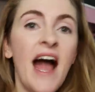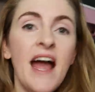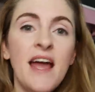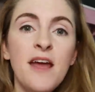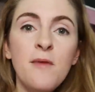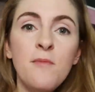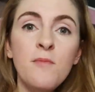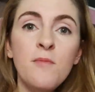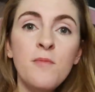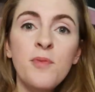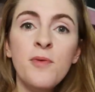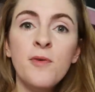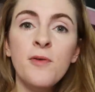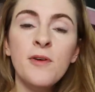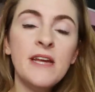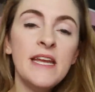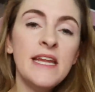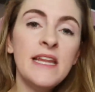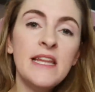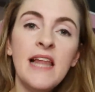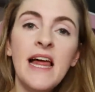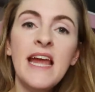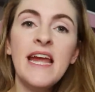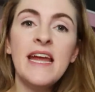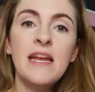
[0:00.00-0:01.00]
I'm
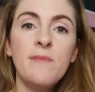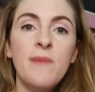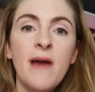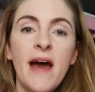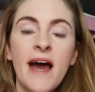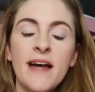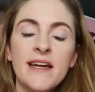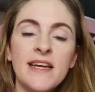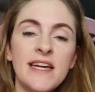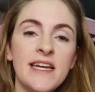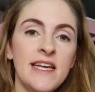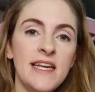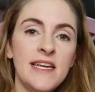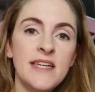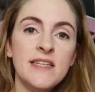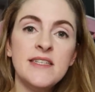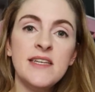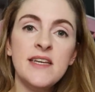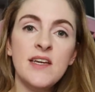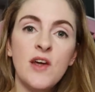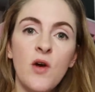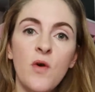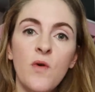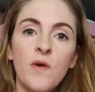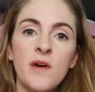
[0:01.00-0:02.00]
pretty laid back and
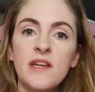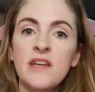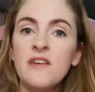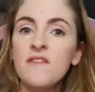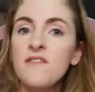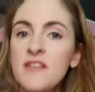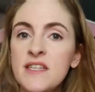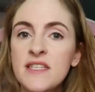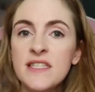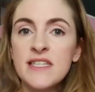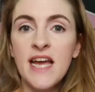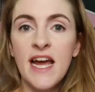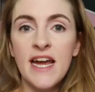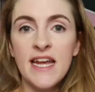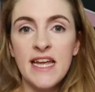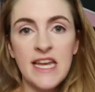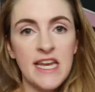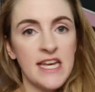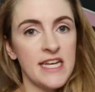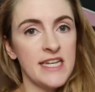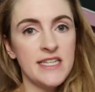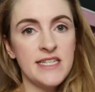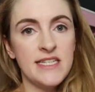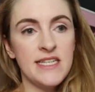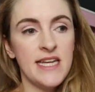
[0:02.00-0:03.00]
easygoing. If this guy
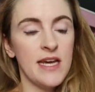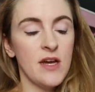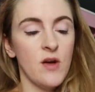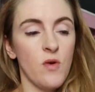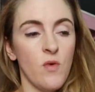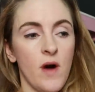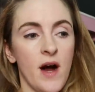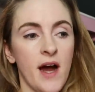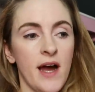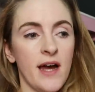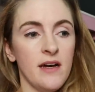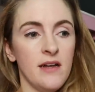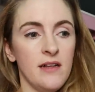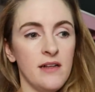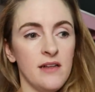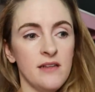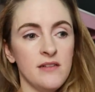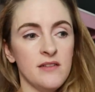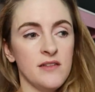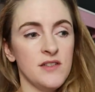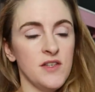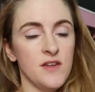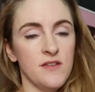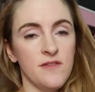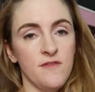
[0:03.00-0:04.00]
needed to take a
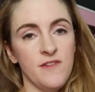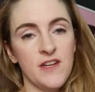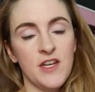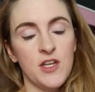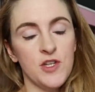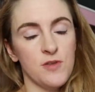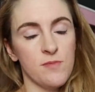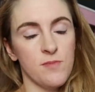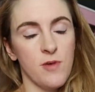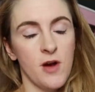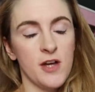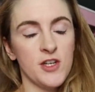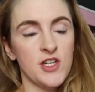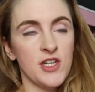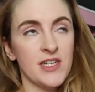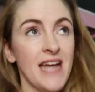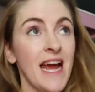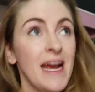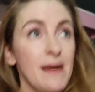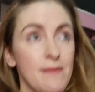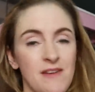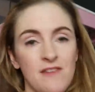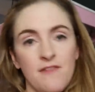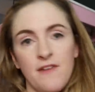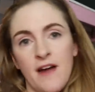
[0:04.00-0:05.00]
while to finish a project,
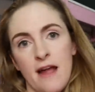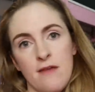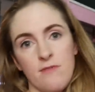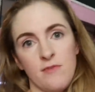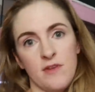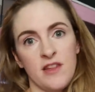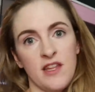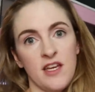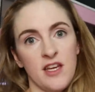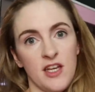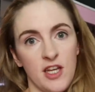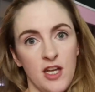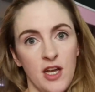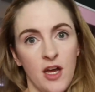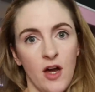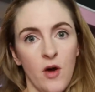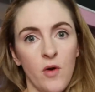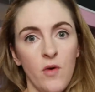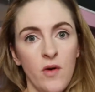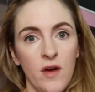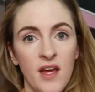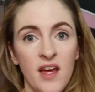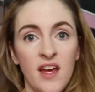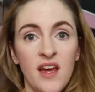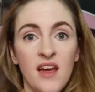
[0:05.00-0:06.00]
I'd be fine with it, you
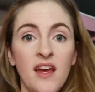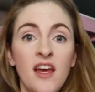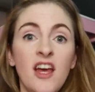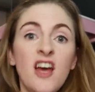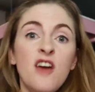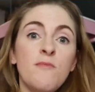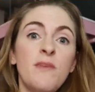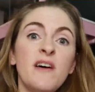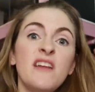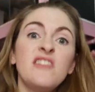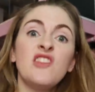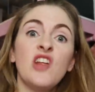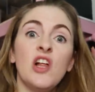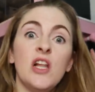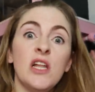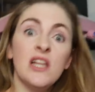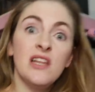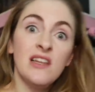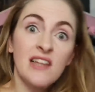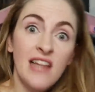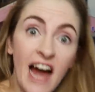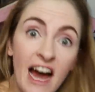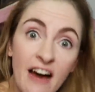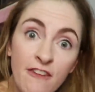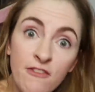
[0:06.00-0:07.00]
know? But the
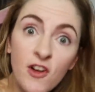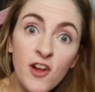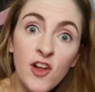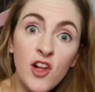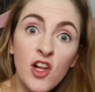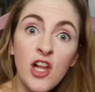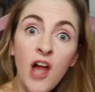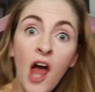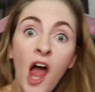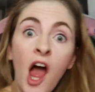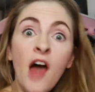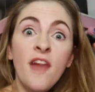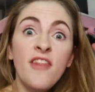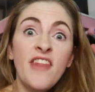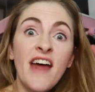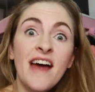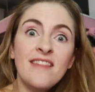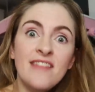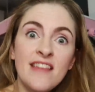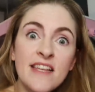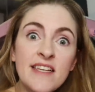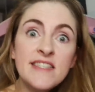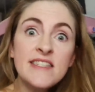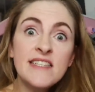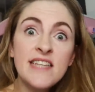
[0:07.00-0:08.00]
level
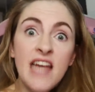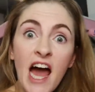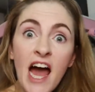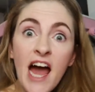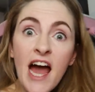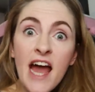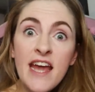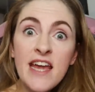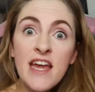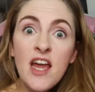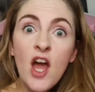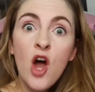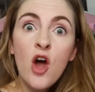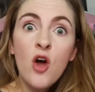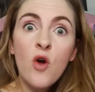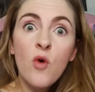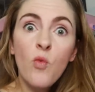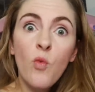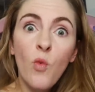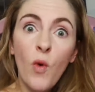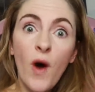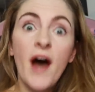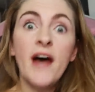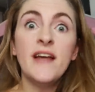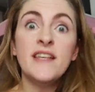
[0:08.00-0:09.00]
that this guy
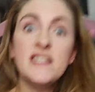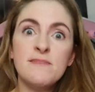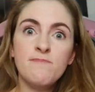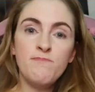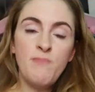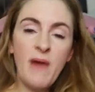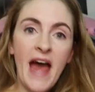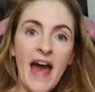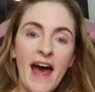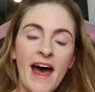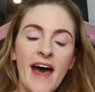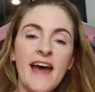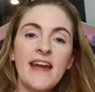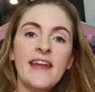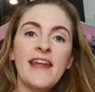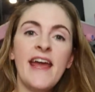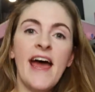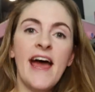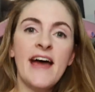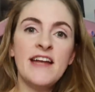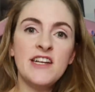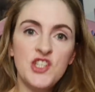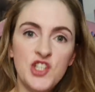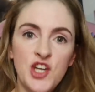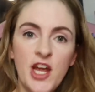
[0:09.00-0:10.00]
was bad
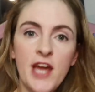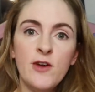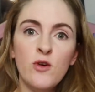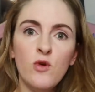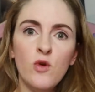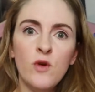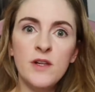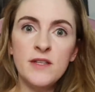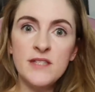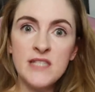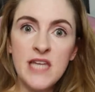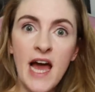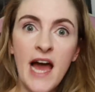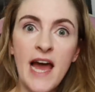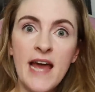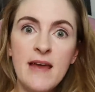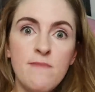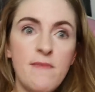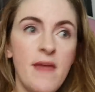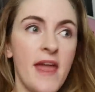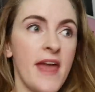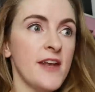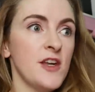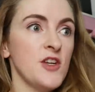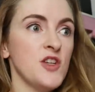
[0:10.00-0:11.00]
at general
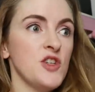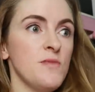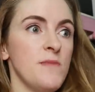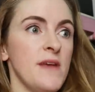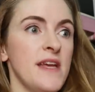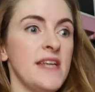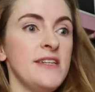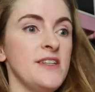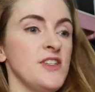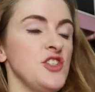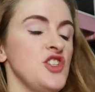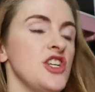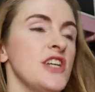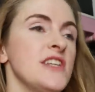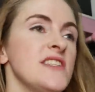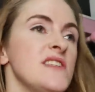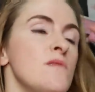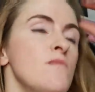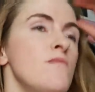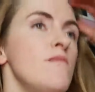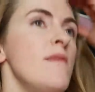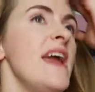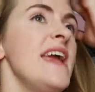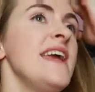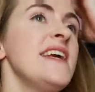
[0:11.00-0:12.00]
time management just
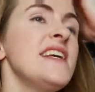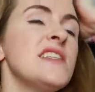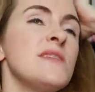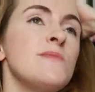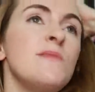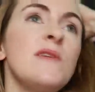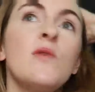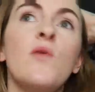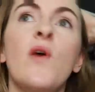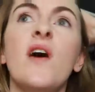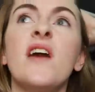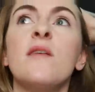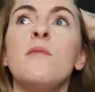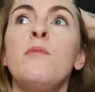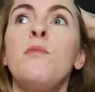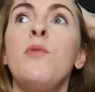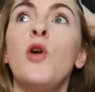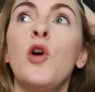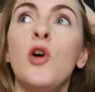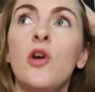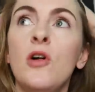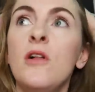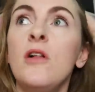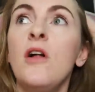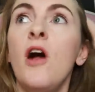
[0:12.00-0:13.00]
makes me wanna
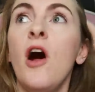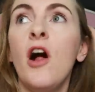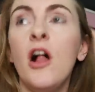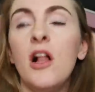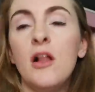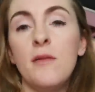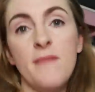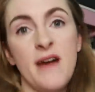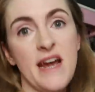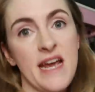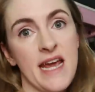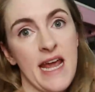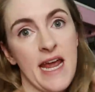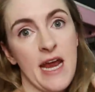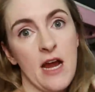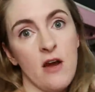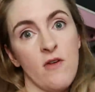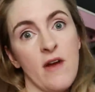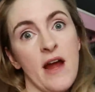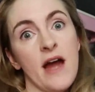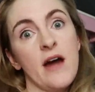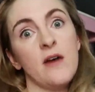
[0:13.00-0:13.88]
pull all my hair